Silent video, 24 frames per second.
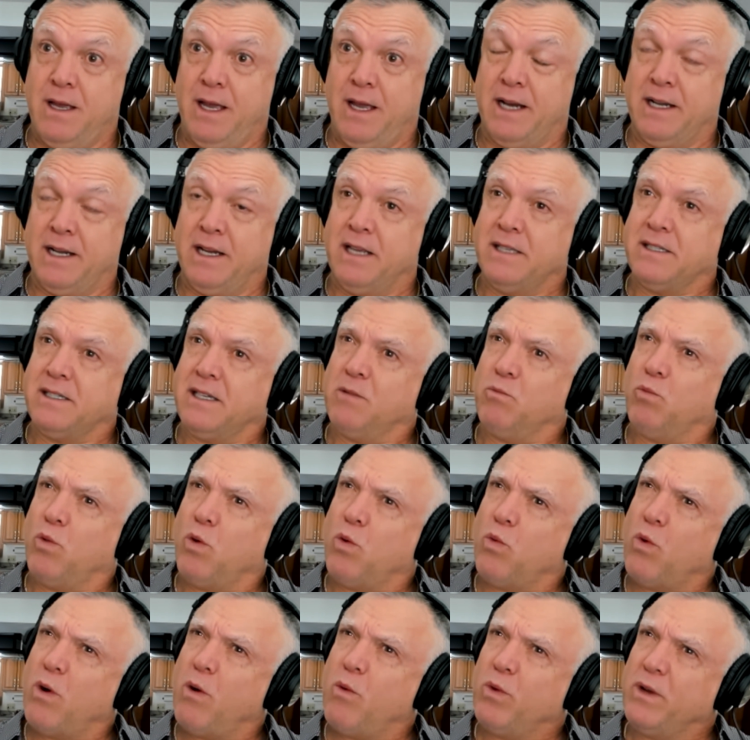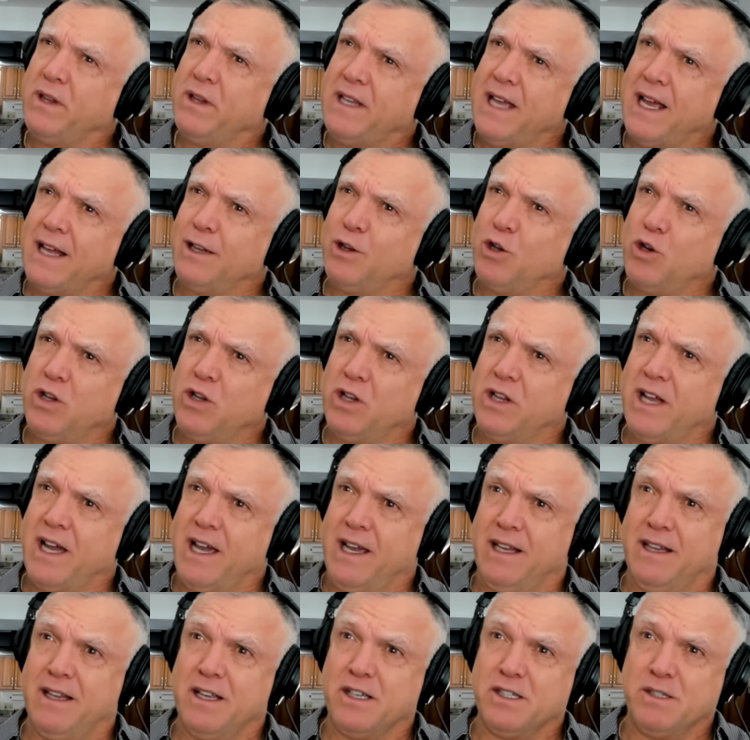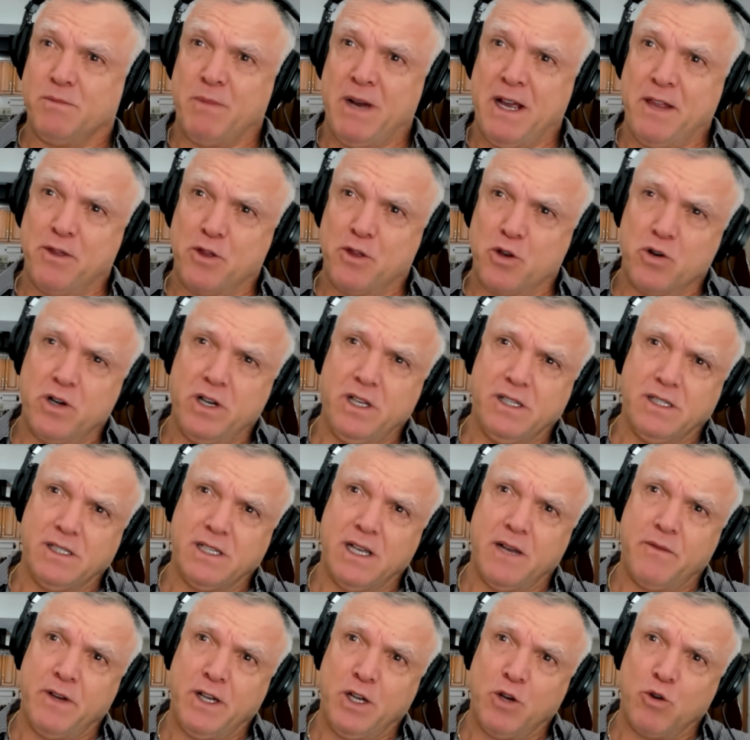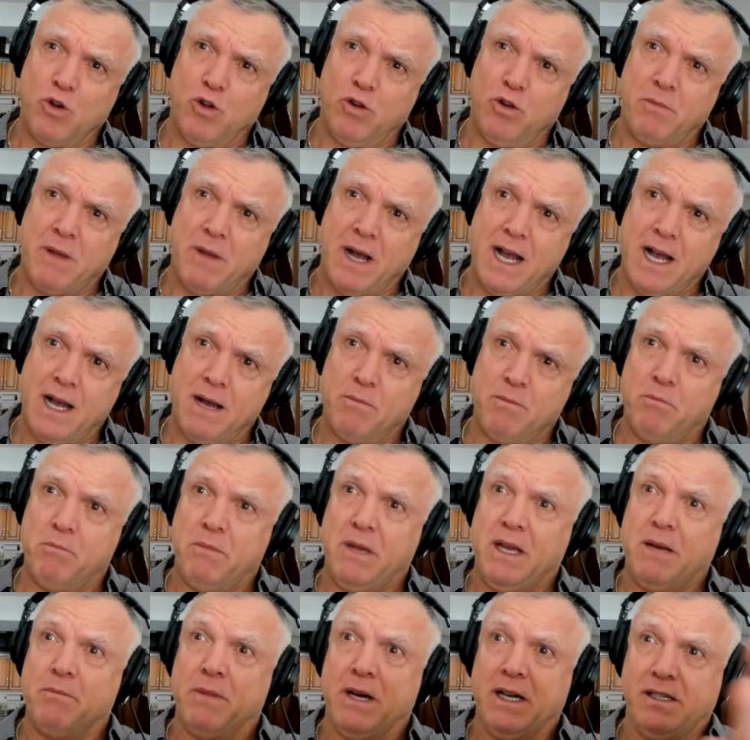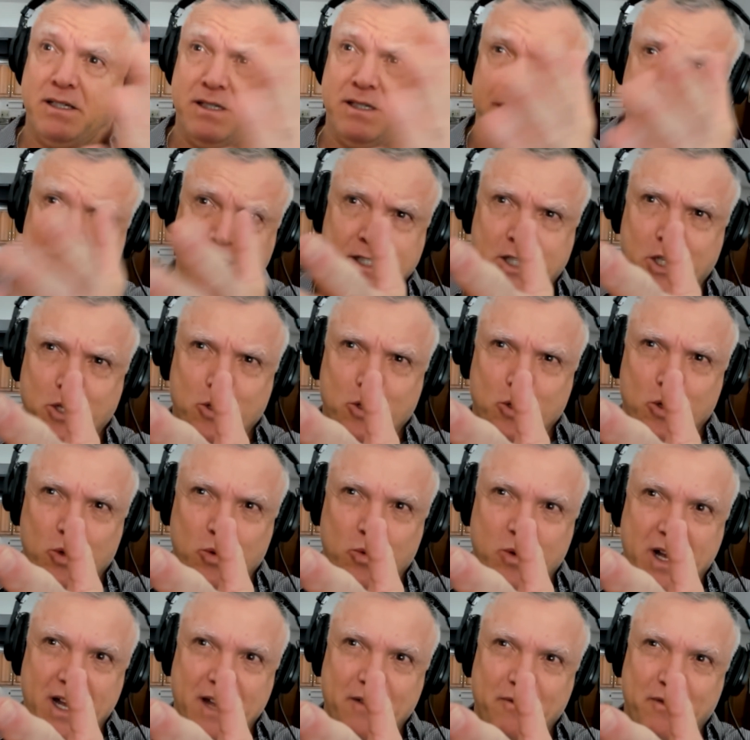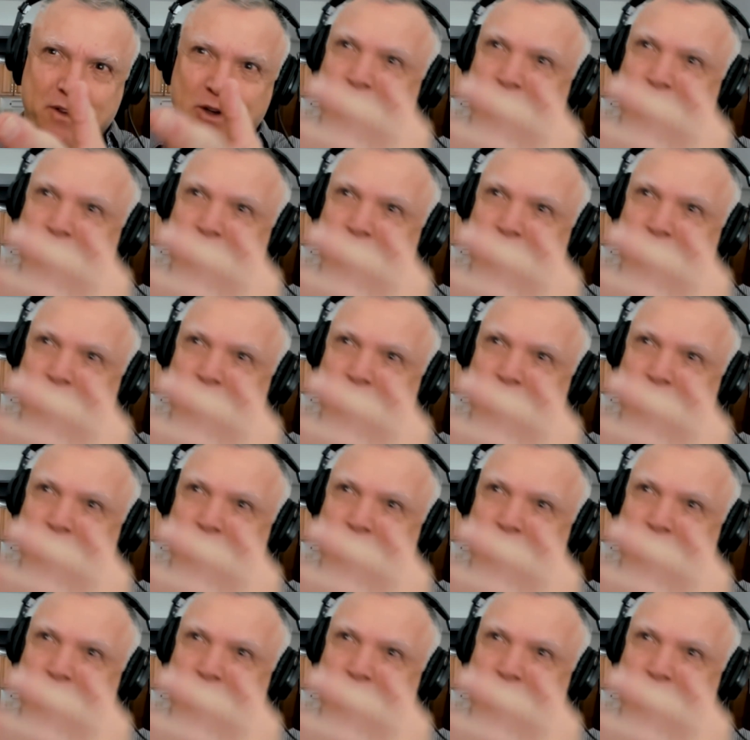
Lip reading: And I said, well, what would that look like? Does my 37-year-old mom meet my 60-year-old wife?